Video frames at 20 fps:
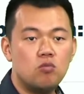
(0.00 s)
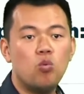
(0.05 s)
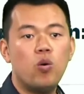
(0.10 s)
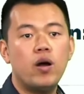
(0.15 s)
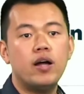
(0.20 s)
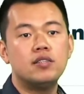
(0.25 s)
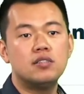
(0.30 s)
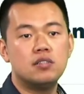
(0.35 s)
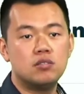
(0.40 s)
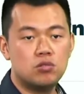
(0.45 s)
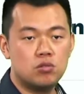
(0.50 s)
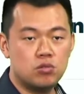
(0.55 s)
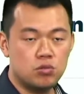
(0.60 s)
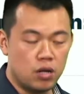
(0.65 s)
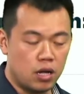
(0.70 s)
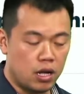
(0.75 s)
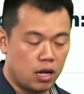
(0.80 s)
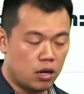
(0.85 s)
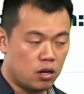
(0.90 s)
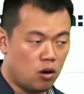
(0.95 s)
when the
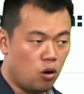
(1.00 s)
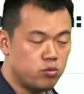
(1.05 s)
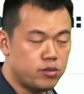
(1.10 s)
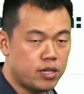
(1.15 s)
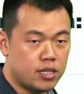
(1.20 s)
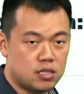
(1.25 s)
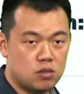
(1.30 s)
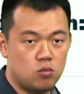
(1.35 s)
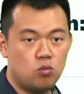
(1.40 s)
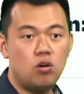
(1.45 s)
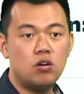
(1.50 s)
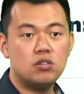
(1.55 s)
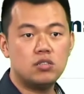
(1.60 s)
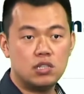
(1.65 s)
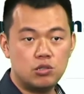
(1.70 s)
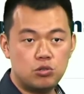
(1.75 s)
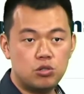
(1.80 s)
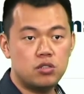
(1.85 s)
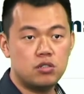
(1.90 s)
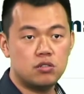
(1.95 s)
OnTask was
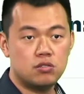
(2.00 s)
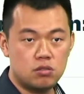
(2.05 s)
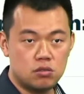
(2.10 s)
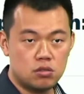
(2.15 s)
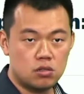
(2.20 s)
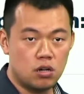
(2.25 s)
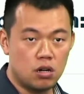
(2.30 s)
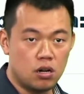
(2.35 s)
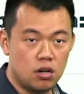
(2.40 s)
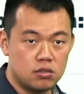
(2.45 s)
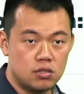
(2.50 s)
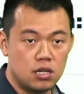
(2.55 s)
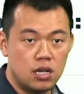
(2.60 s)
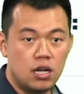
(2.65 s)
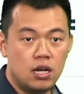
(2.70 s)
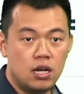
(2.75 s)
introduced to the course,